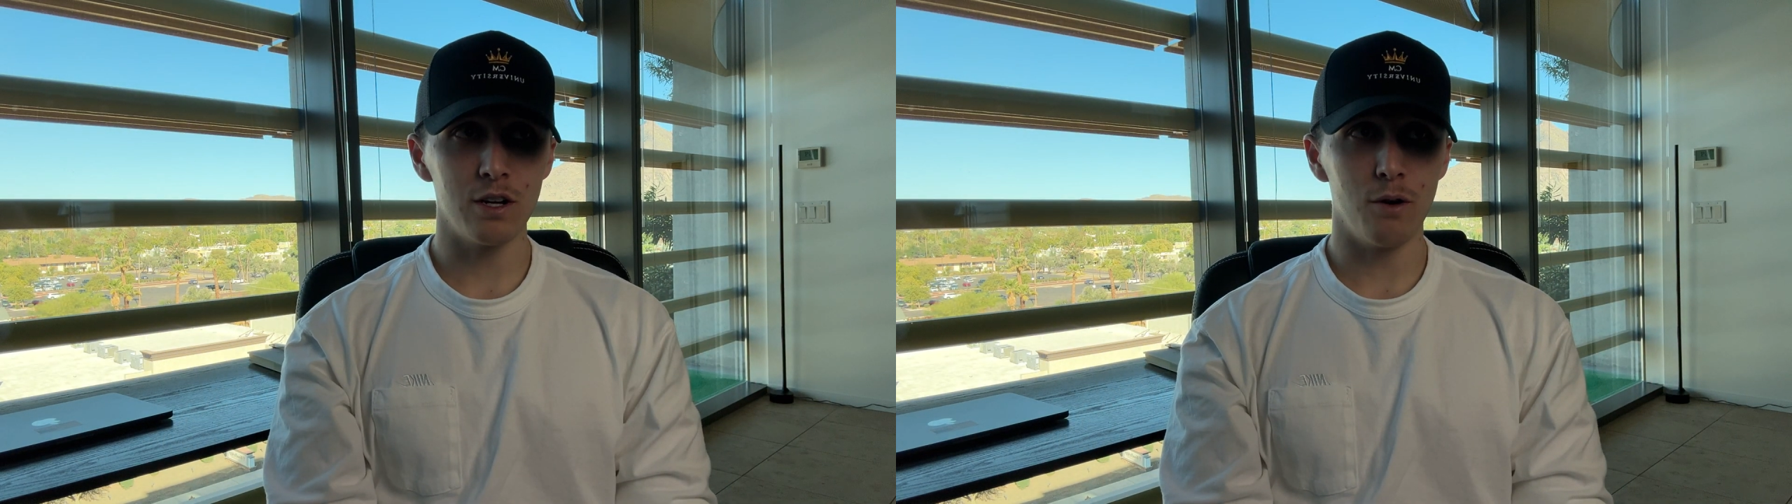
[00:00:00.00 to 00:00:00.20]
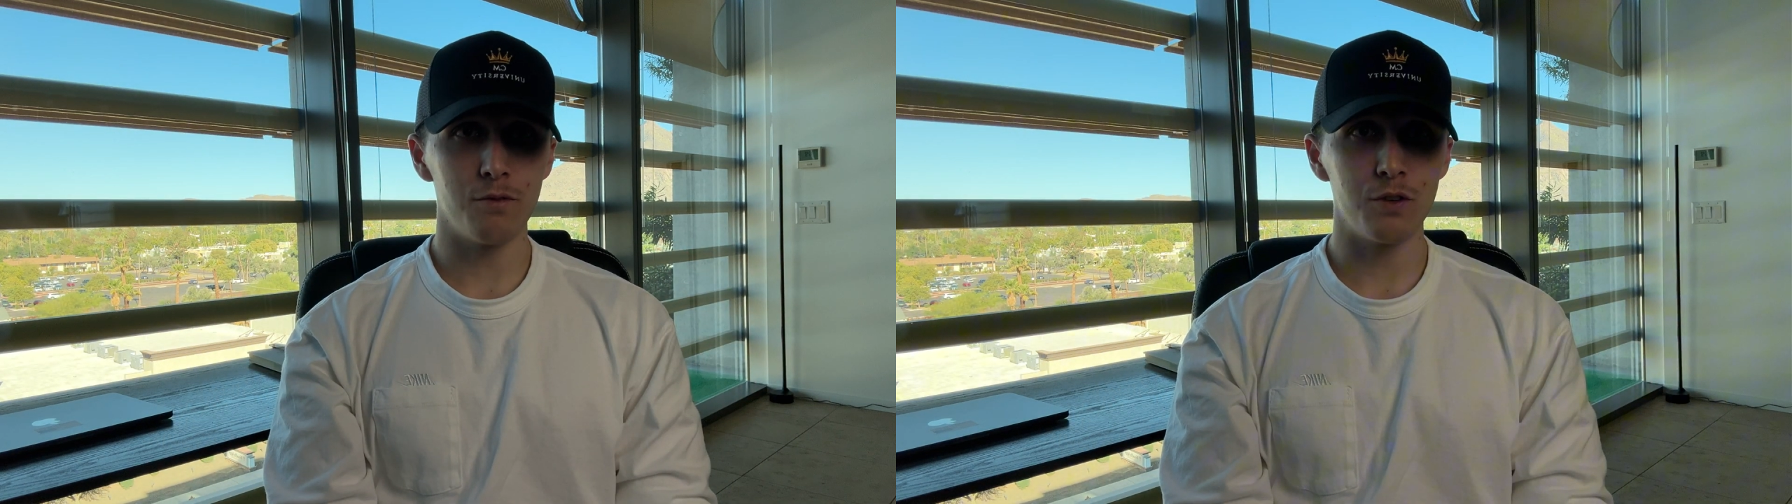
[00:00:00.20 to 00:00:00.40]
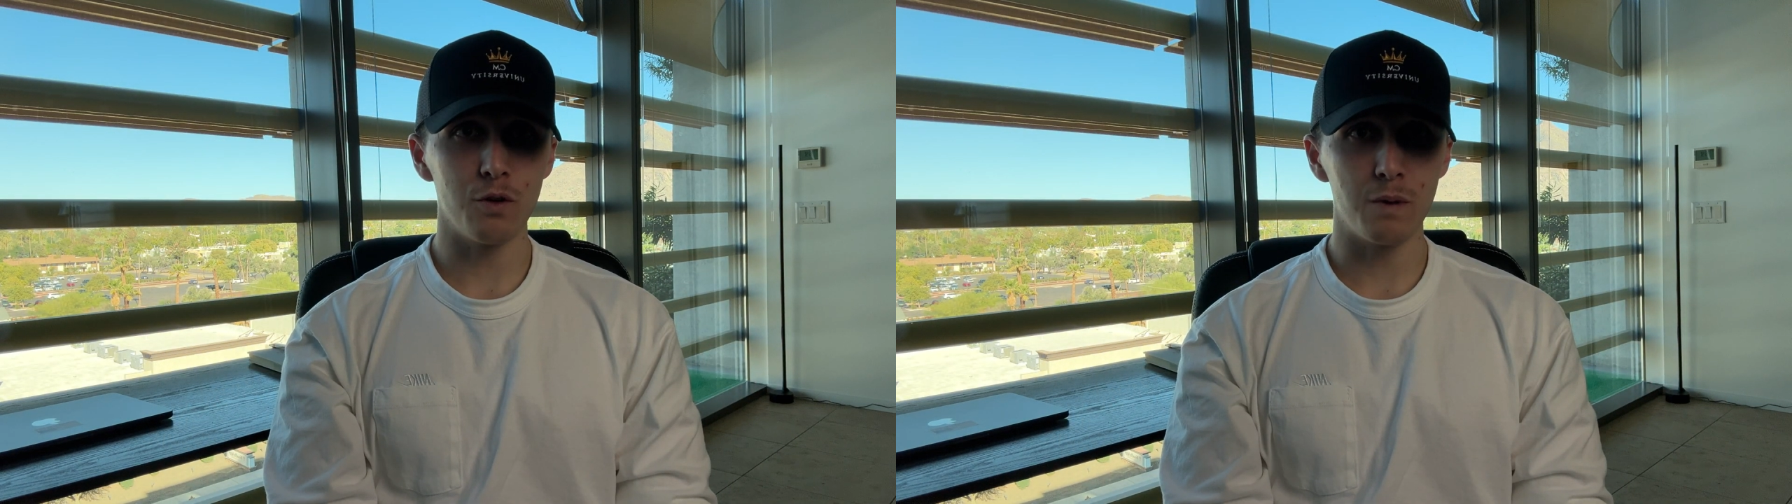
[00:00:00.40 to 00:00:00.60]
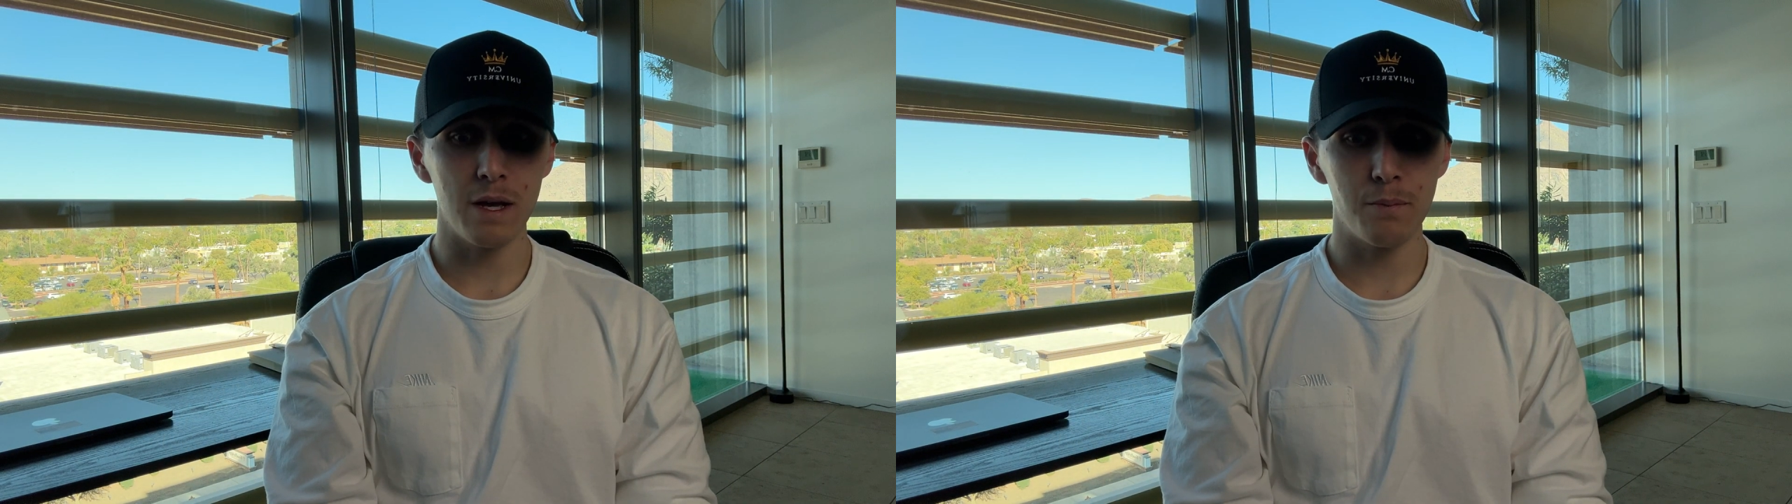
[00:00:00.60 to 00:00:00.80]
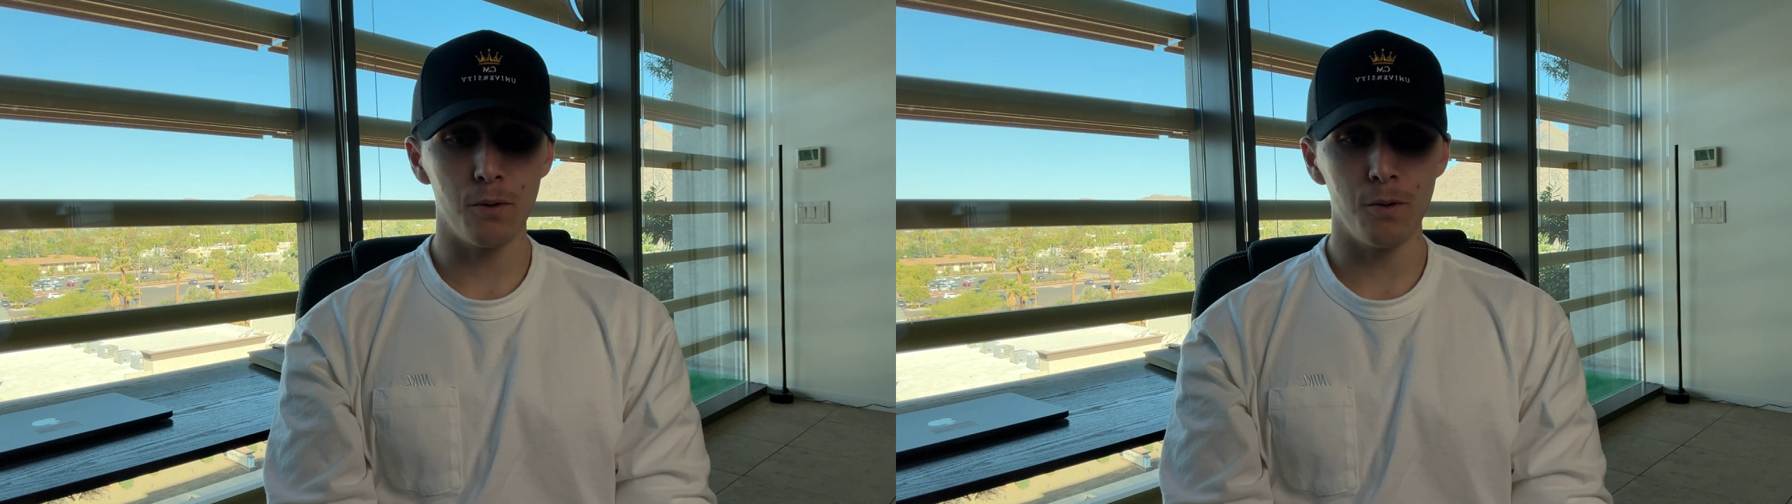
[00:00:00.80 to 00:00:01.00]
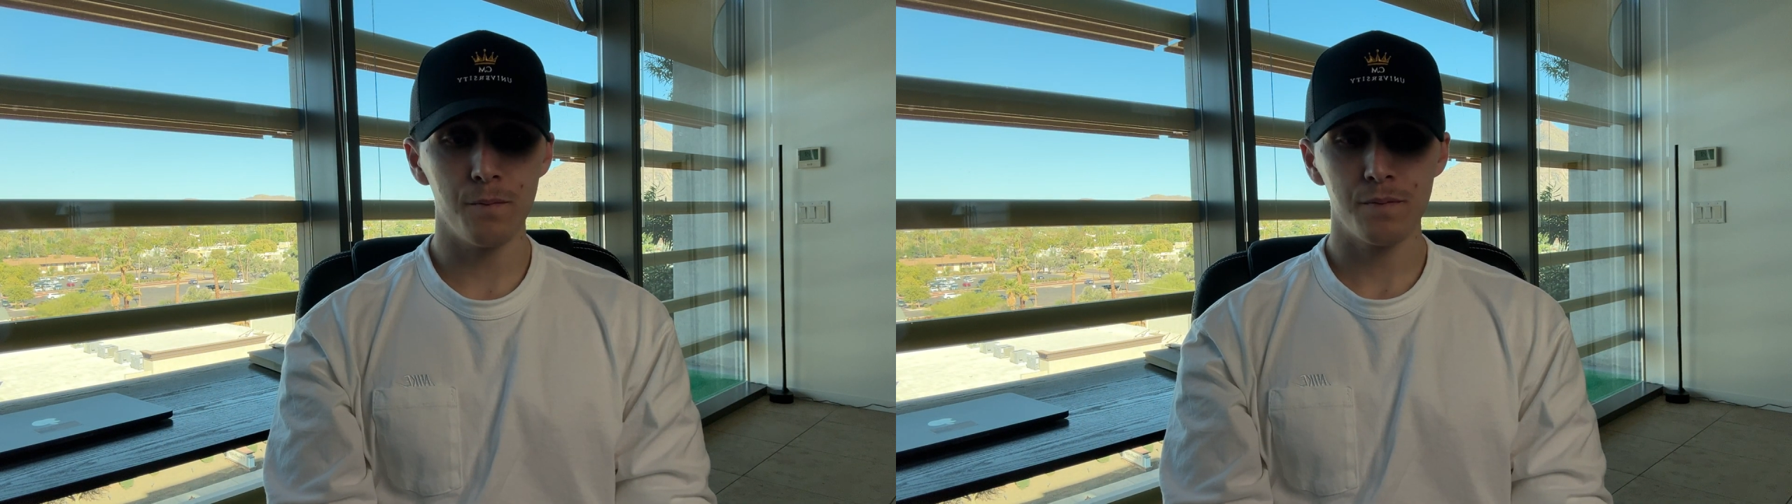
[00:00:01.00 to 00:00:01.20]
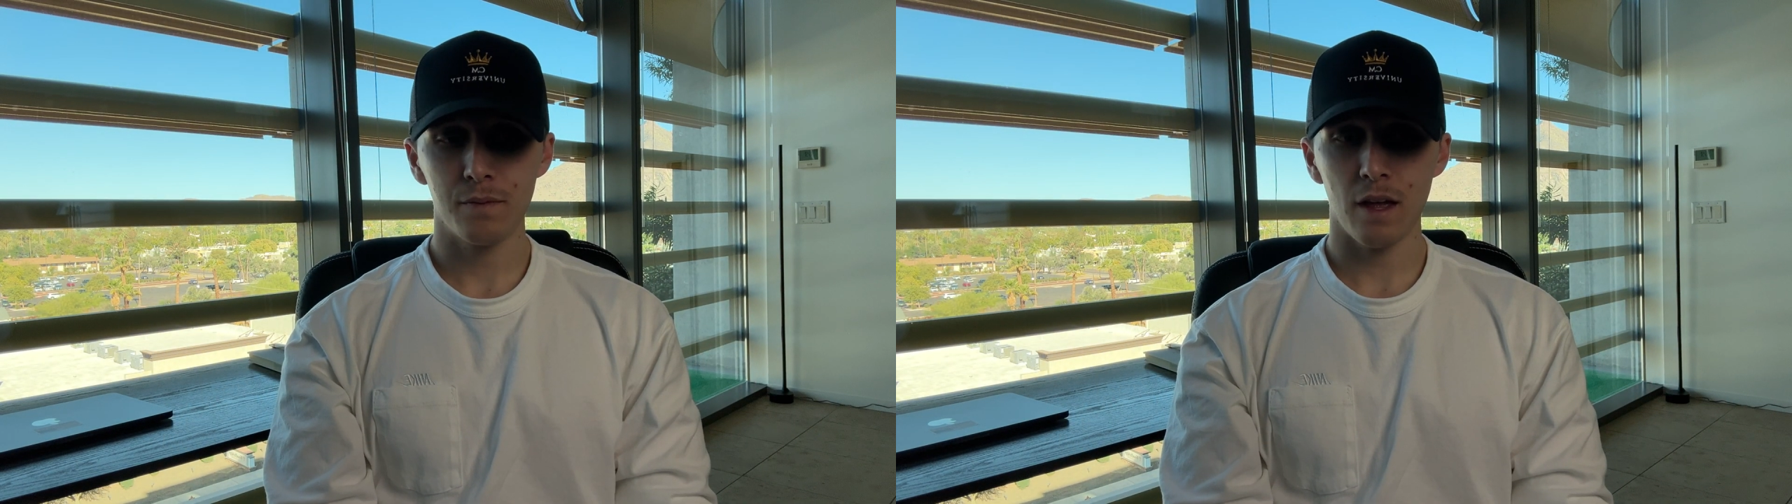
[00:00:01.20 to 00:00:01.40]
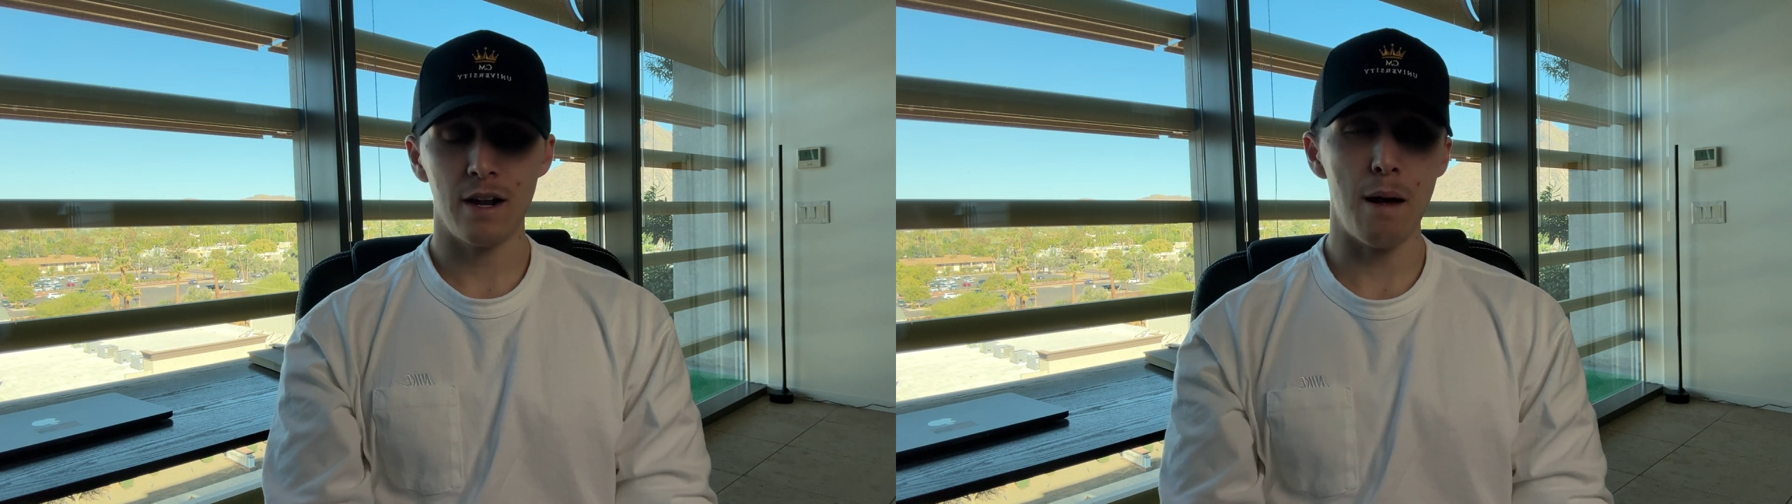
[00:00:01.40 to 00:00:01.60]
a few people.
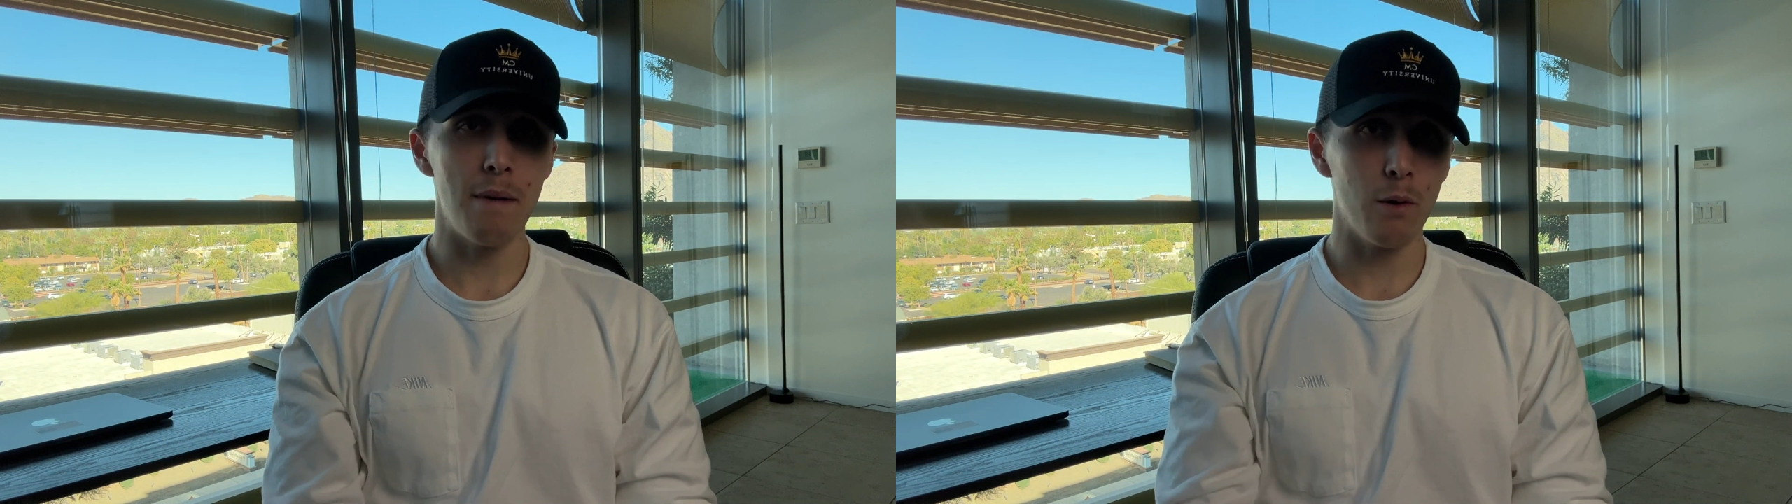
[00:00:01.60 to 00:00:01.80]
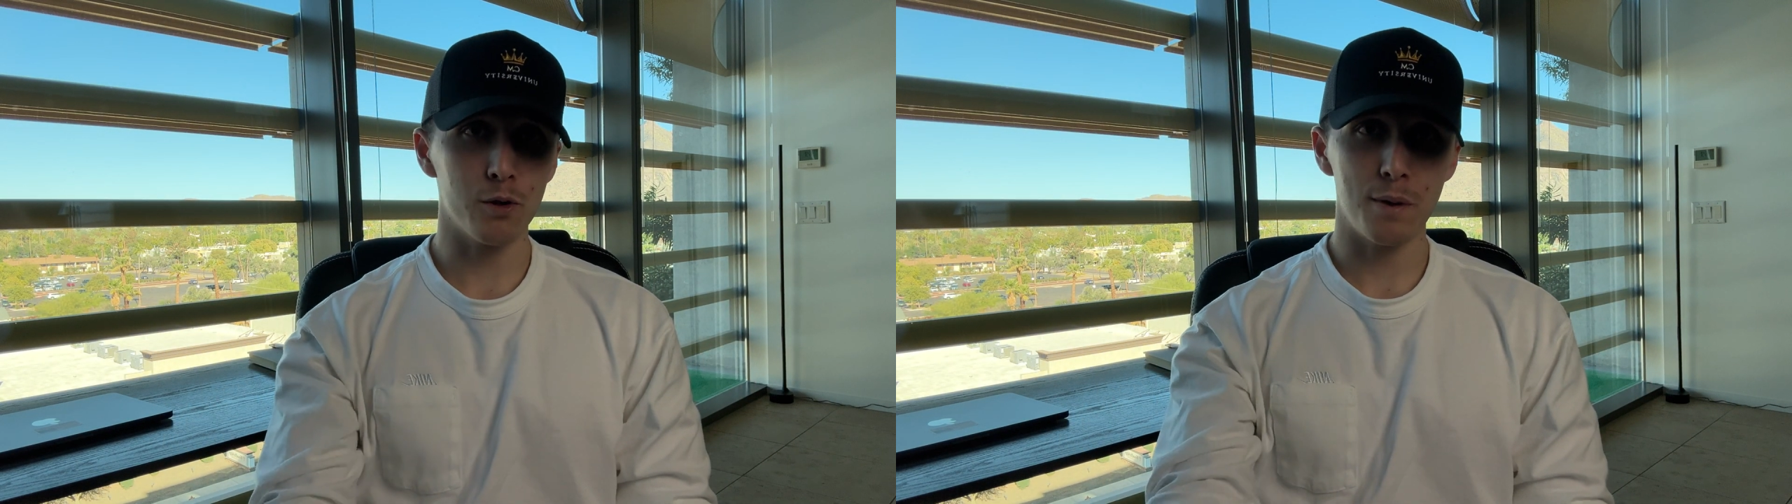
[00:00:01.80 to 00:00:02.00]
And I met with